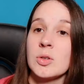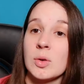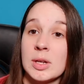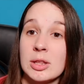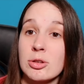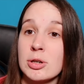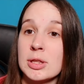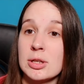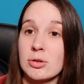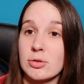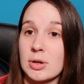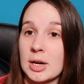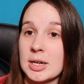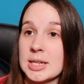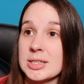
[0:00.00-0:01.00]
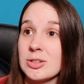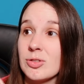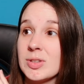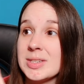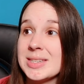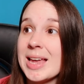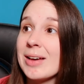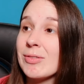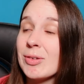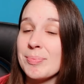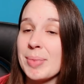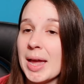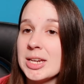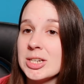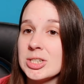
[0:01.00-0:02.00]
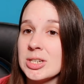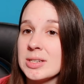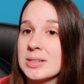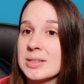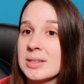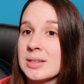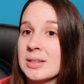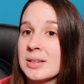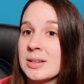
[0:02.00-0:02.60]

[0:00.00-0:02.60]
23 through 30. So 7 pages